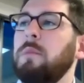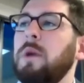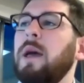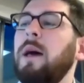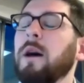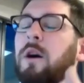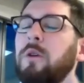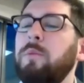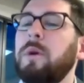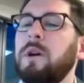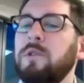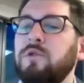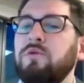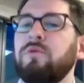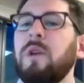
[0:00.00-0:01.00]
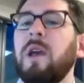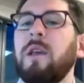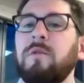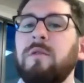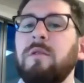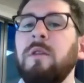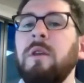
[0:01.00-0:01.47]
help
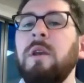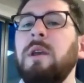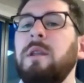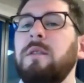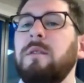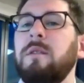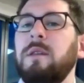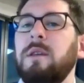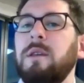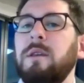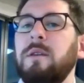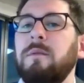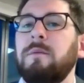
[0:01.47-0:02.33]
address the